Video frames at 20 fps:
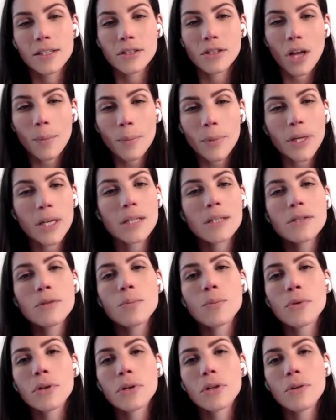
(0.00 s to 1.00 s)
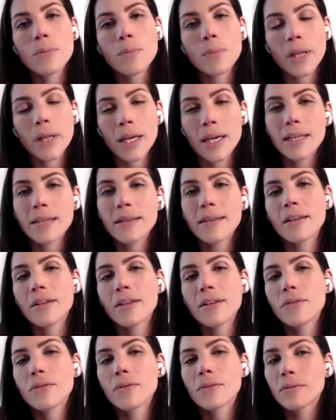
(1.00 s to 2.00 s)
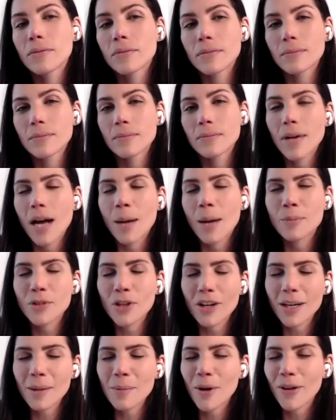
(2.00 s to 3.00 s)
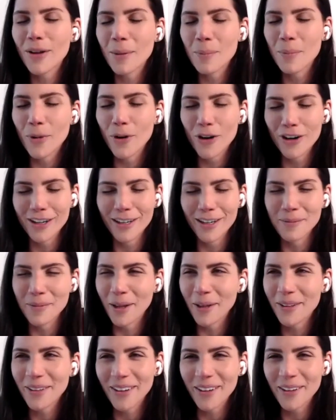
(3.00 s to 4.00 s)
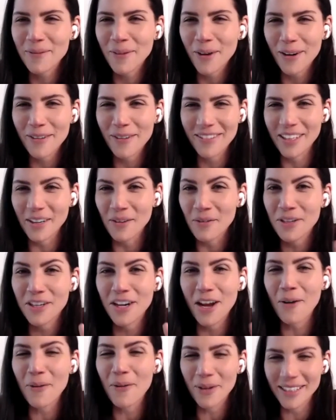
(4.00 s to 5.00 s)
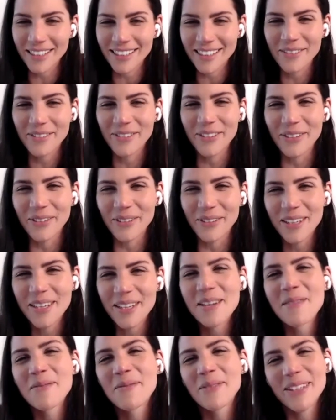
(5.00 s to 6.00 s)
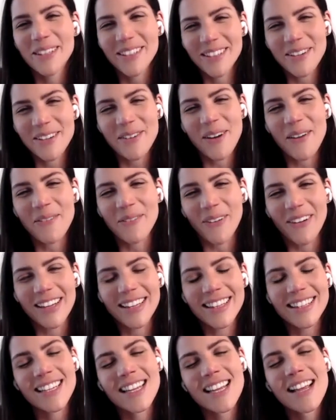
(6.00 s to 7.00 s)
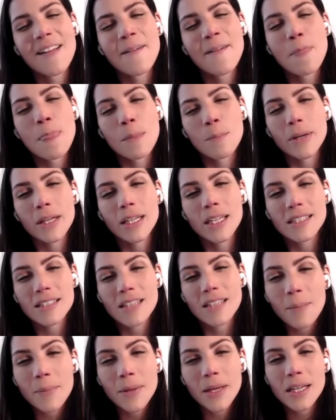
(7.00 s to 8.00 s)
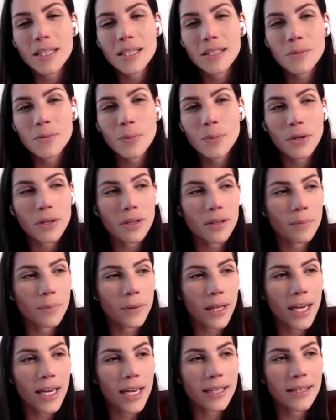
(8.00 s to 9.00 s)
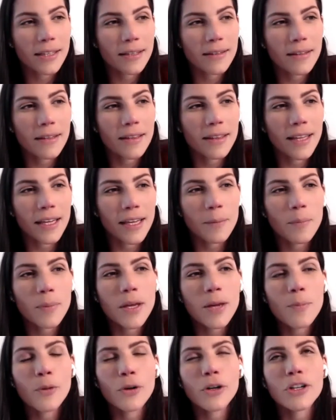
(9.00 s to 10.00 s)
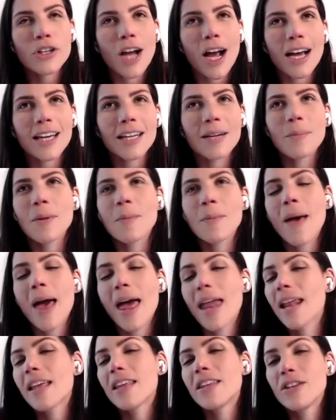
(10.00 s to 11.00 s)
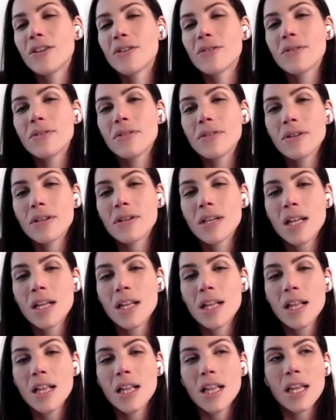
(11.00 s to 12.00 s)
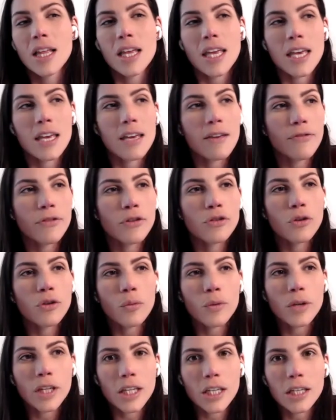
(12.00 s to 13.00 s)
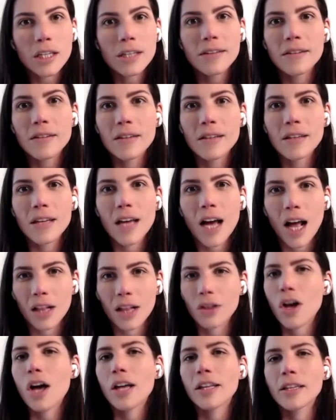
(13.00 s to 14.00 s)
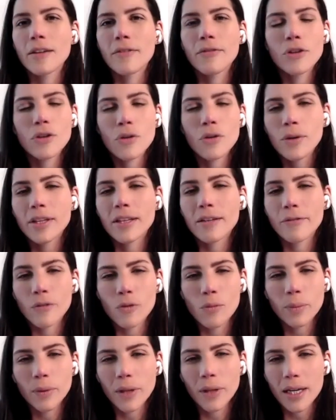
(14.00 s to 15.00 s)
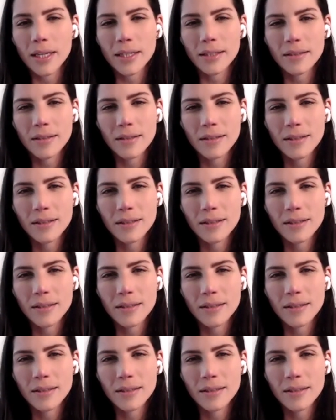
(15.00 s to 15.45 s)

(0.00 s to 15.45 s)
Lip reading: It's not because you put in your plate that you. I'm talking about a party. I'm not talking about every day. We're not wasting food. But you know my point. But it's not because you put on the plate. Like people are not gonna be mad at you if you don't eat a lot. If you don't eat a full plate.